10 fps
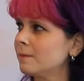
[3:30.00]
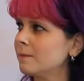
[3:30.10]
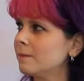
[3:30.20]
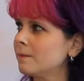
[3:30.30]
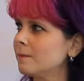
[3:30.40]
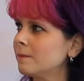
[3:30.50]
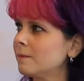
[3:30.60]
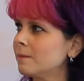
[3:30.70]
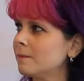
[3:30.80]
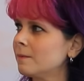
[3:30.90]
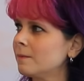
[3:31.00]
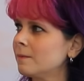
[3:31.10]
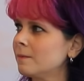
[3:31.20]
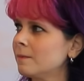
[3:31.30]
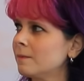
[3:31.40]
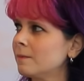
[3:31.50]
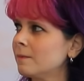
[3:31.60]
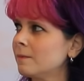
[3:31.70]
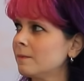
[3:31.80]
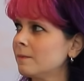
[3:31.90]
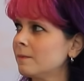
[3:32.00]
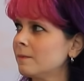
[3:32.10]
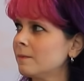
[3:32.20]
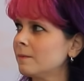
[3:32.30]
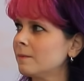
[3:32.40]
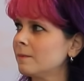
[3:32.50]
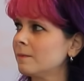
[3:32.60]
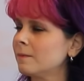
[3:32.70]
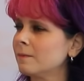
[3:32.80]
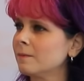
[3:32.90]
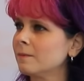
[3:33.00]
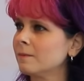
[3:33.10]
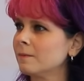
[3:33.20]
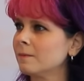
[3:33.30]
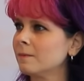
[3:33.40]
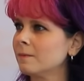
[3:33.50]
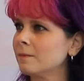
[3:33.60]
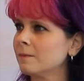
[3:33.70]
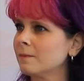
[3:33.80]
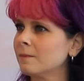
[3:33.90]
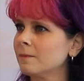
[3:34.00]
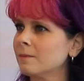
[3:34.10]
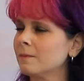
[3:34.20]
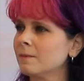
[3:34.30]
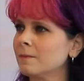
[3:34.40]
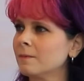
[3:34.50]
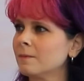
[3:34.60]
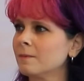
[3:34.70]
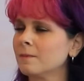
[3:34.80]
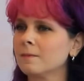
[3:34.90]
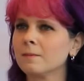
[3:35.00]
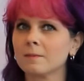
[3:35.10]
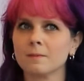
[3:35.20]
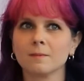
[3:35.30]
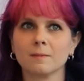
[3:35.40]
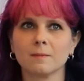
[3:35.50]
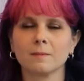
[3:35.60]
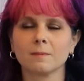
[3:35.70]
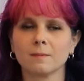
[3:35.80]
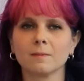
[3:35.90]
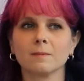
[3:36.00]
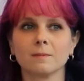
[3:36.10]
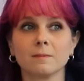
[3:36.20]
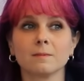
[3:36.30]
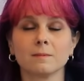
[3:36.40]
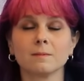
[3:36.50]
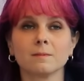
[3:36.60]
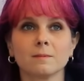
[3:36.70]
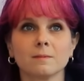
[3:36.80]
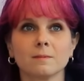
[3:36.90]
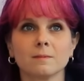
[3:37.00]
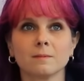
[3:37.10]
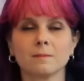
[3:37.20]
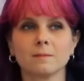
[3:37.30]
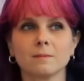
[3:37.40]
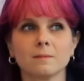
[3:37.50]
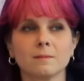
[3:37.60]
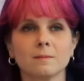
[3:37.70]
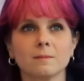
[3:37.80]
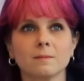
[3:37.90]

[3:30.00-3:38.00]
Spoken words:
No words are spoken by the person on screen.